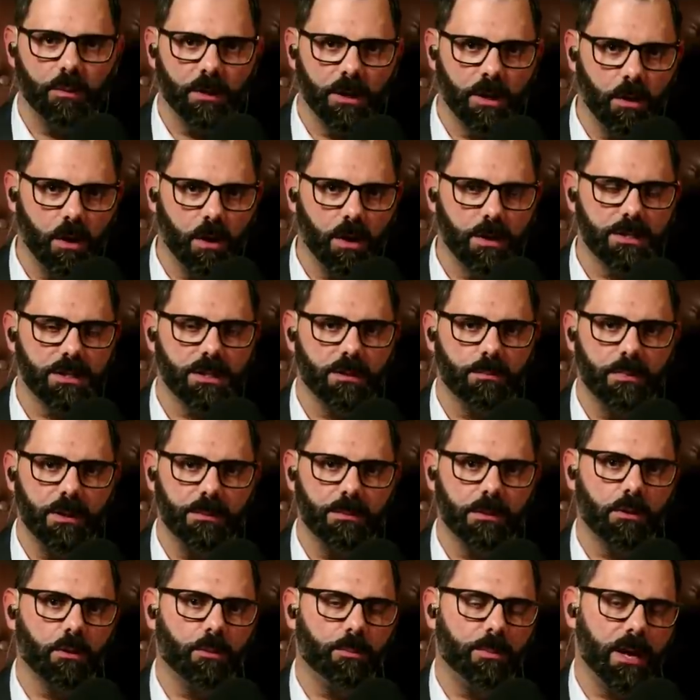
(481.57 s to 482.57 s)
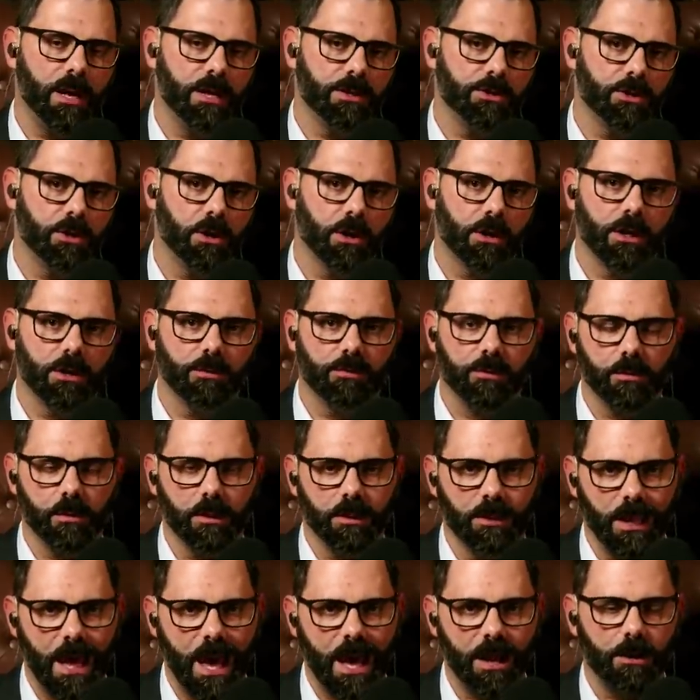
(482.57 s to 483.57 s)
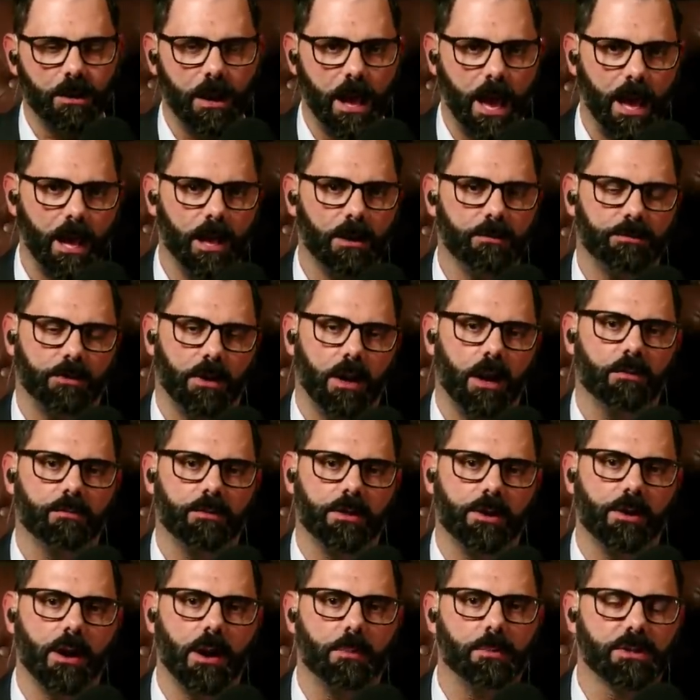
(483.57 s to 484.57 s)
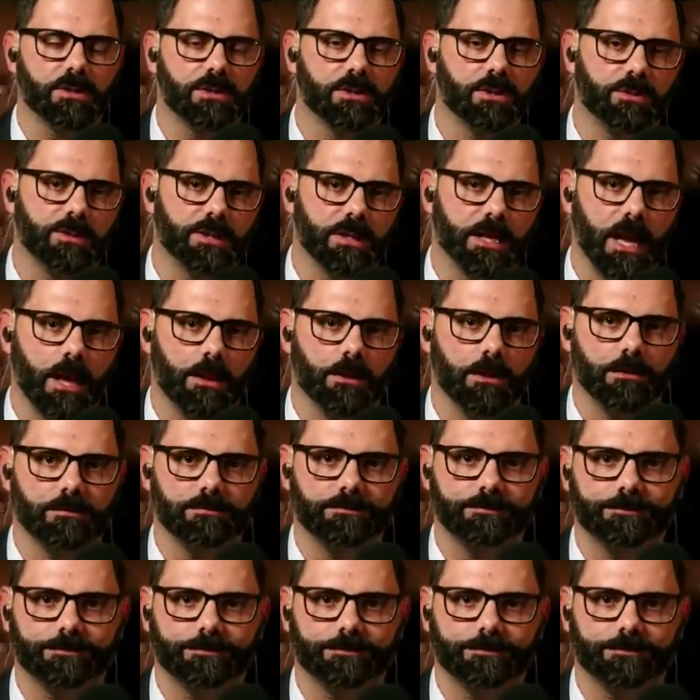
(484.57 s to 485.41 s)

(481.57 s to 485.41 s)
regards to biblical patriarchy from the latter half of their episode together.